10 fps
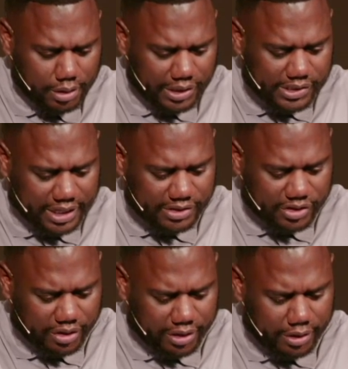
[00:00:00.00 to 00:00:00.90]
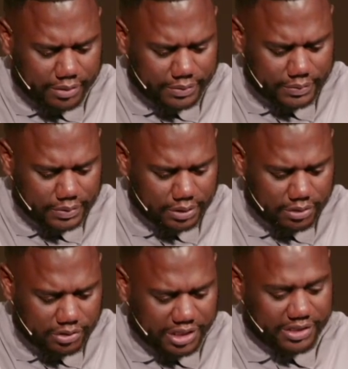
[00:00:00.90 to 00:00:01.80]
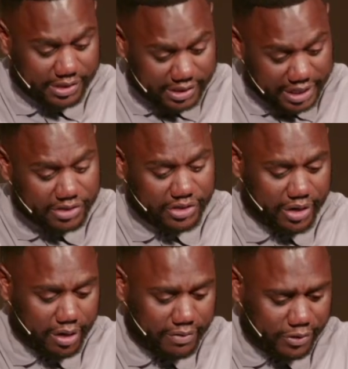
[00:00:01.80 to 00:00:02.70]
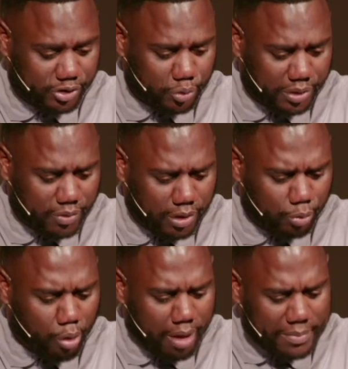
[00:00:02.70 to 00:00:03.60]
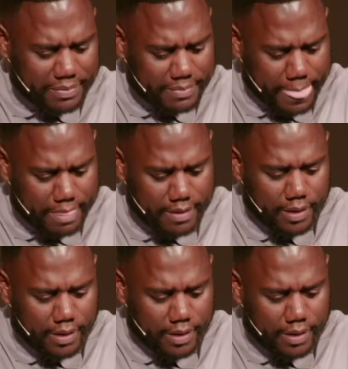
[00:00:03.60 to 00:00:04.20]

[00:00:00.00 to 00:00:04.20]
he says to her, Jesus says to her, verse 21, Woman,